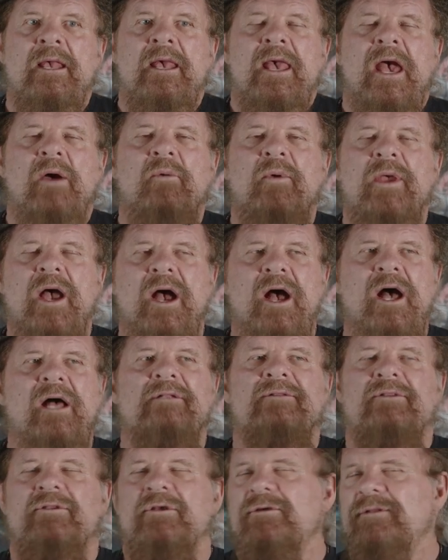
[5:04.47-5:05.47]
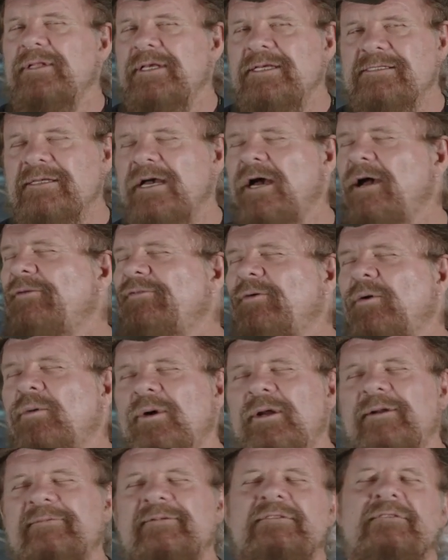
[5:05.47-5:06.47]
And we all do this. Every
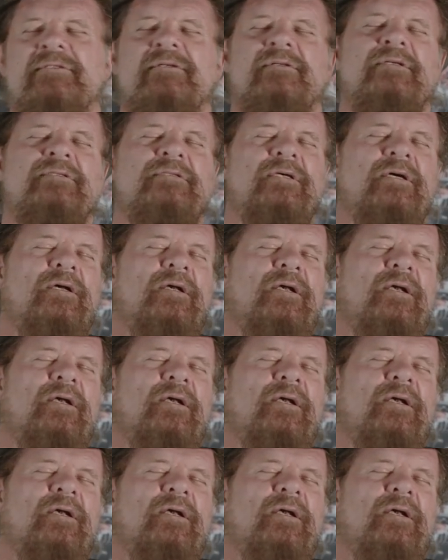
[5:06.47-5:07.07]
one of us do this.